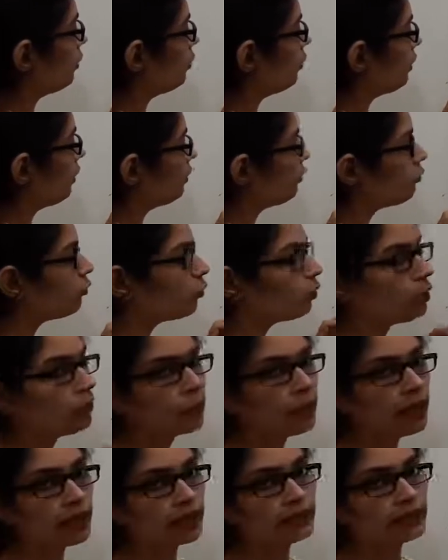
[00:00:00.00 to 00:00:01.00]
to get full
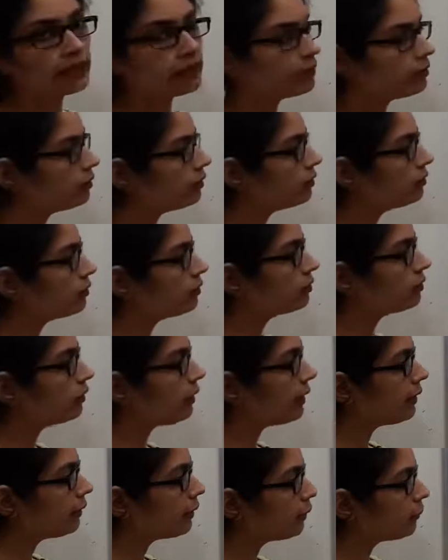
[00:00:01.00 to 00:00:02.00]
marks, see, this is
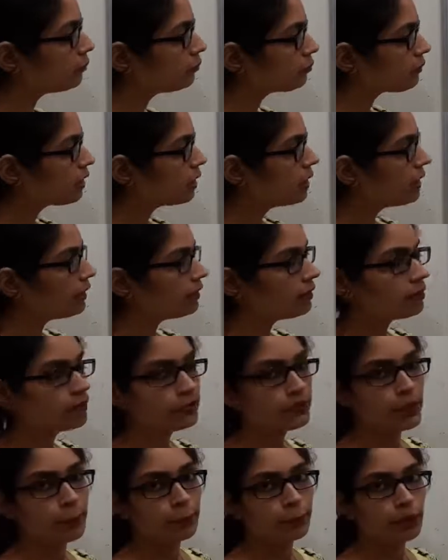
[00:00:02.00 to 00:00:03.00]
like in
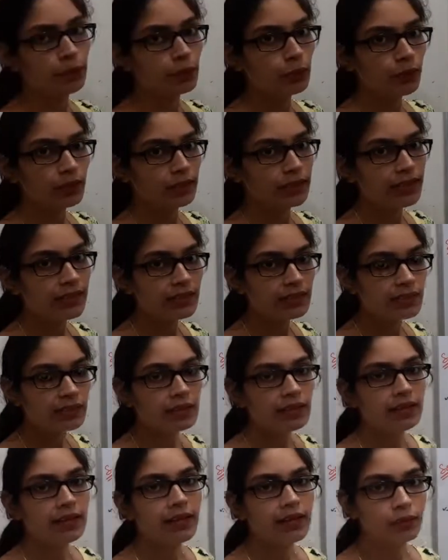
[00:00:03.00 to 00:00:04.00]
this chapter you can
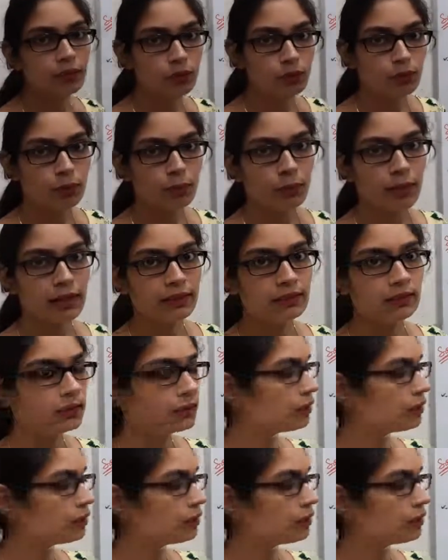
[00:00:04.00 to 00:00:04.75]
easily get full marks